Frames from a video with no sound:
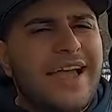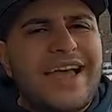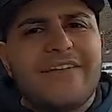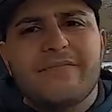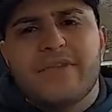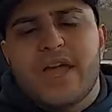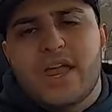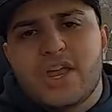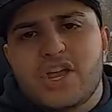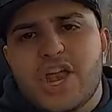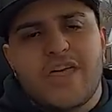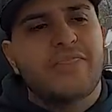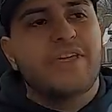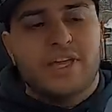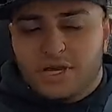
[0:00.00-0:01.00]
have
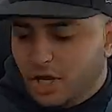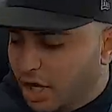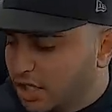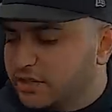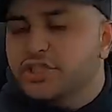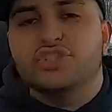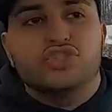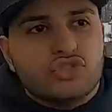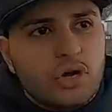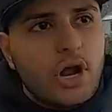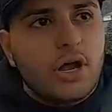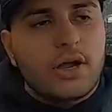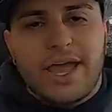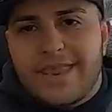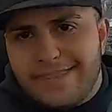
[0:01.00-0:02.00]
nothing on this
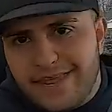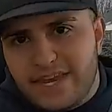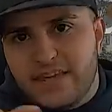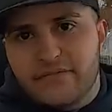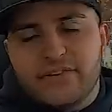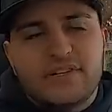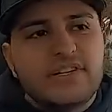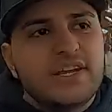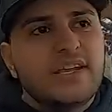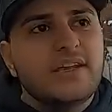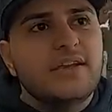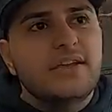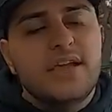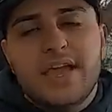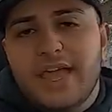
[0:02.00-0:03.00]
truck and they never
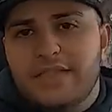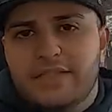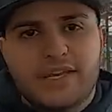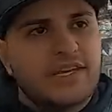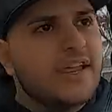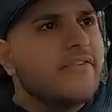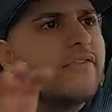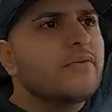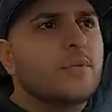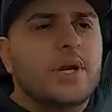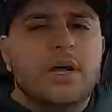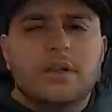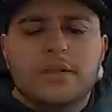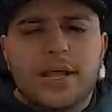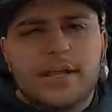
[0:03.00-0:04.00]
did and they never
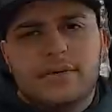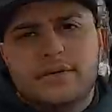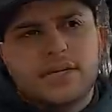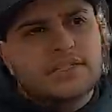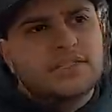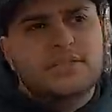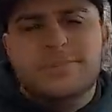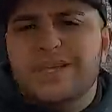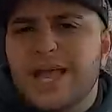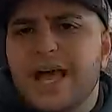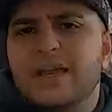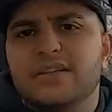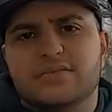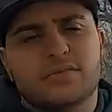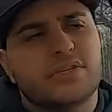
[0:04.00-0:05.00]
will and let's just be
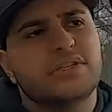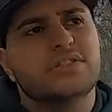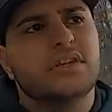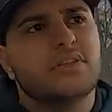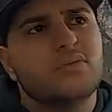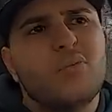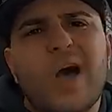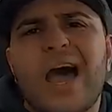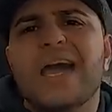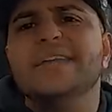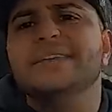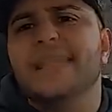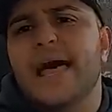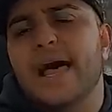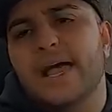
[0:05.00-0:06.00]
honest with each other
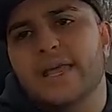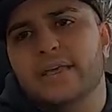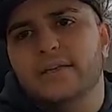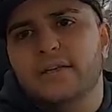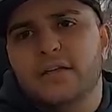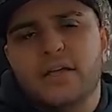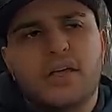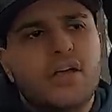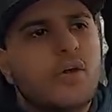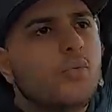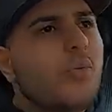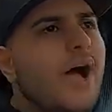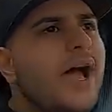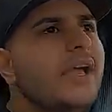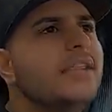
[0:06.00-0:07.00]
why lie
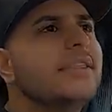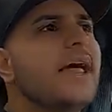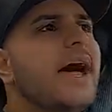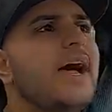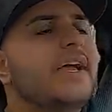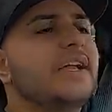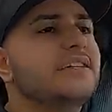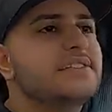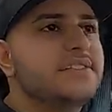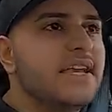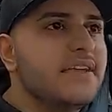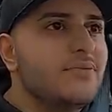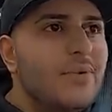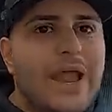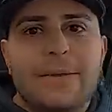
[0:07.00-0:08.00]
why lie and
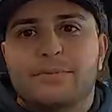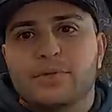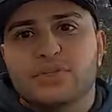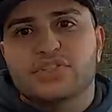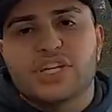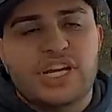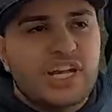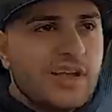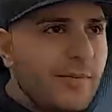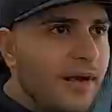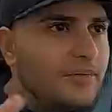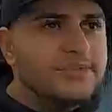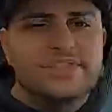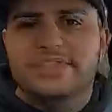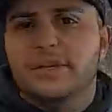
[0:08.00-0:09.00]
say raptor's gonna come
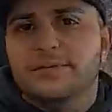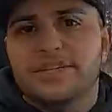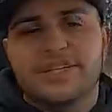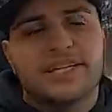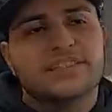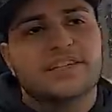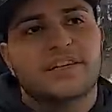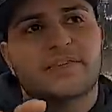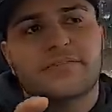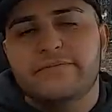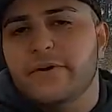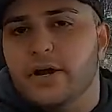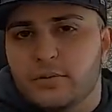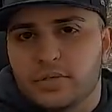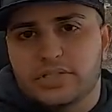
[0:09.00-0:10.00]
out with something that's gonna
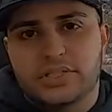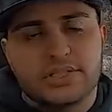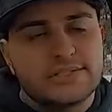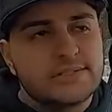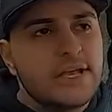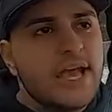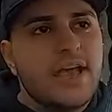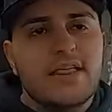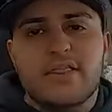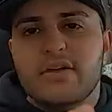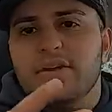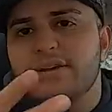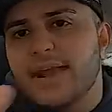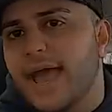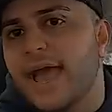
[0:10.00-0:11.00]
with this
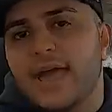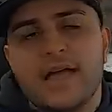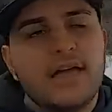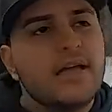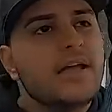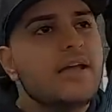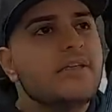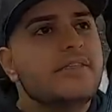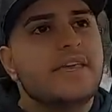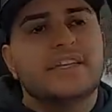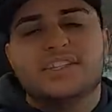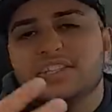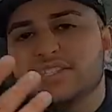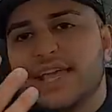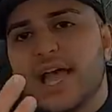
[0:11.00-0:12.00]
they're not
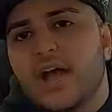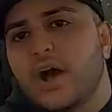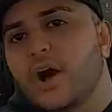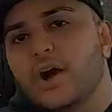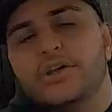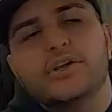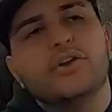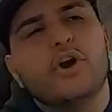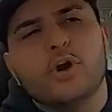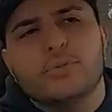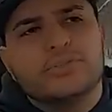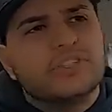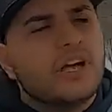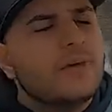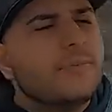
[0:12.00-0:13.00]
they just got all your
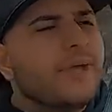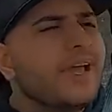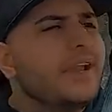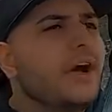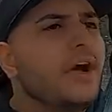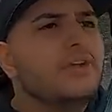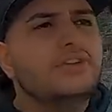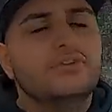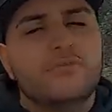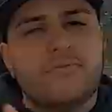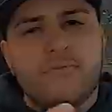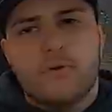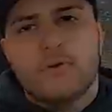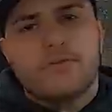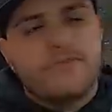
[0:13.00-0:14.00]
hopes up and all you
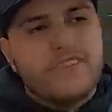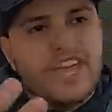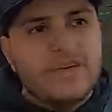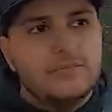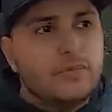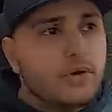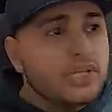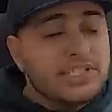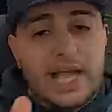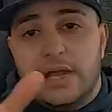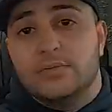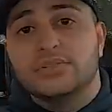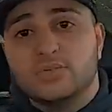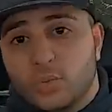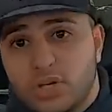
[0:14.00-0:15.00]
ford fanboys
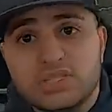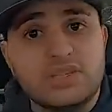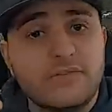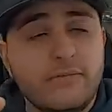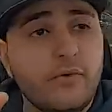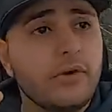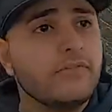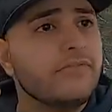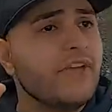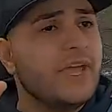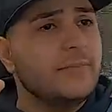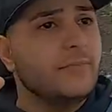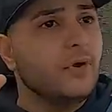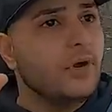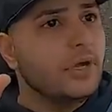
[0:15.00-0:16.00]
i was once a ford
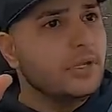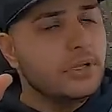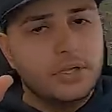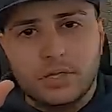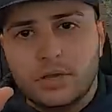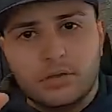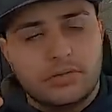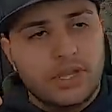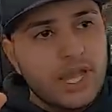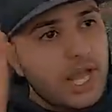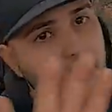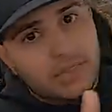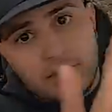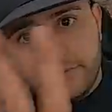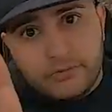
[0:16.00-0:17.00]
fanboy okay
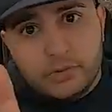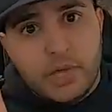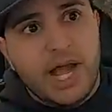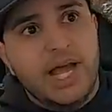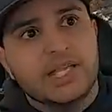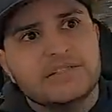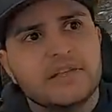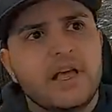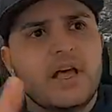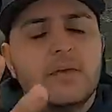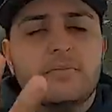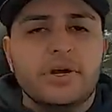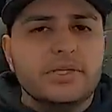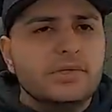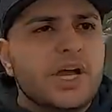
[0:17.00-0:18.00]
i love you guys
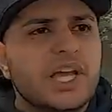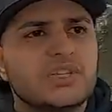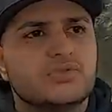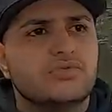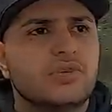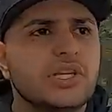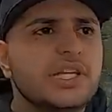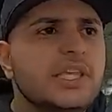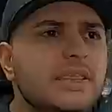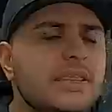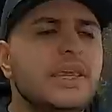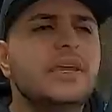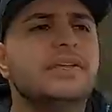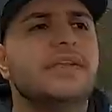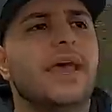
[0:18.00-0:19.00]
but you guys really
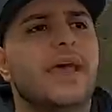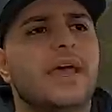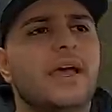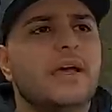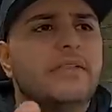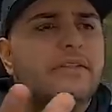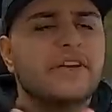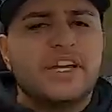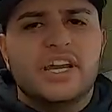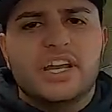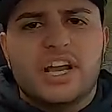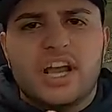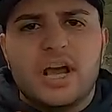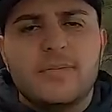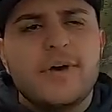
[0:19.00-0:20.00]
think that they're
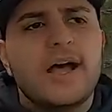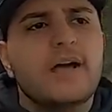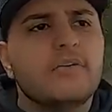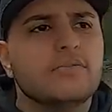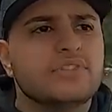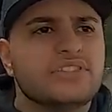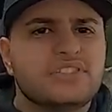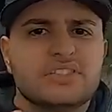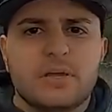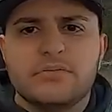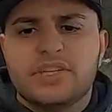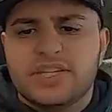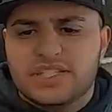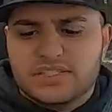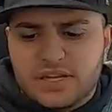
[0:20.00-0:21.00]
gonna come out with
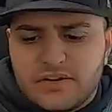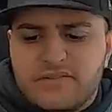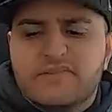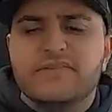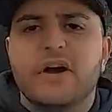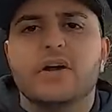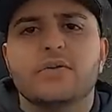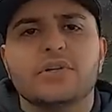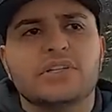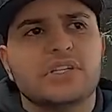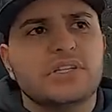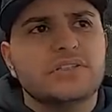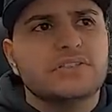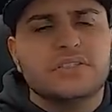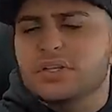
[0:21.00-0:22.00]
something that's gonna
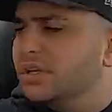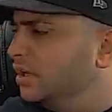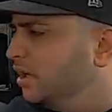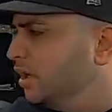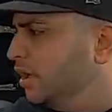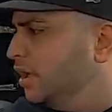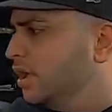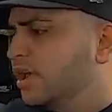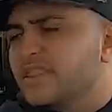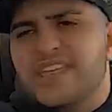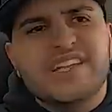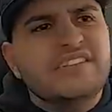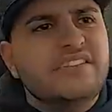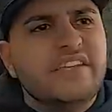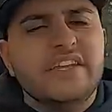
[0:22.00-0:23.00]
with this
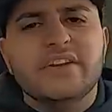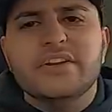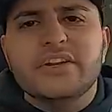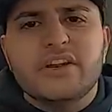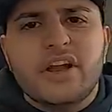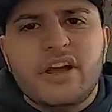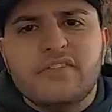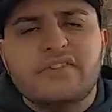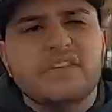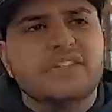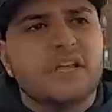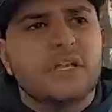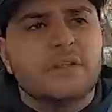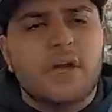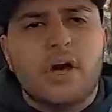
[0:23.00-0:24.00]
the interior of
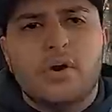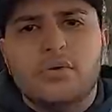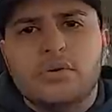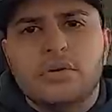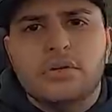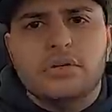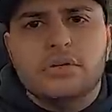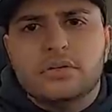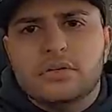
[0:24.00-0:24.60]
this alone,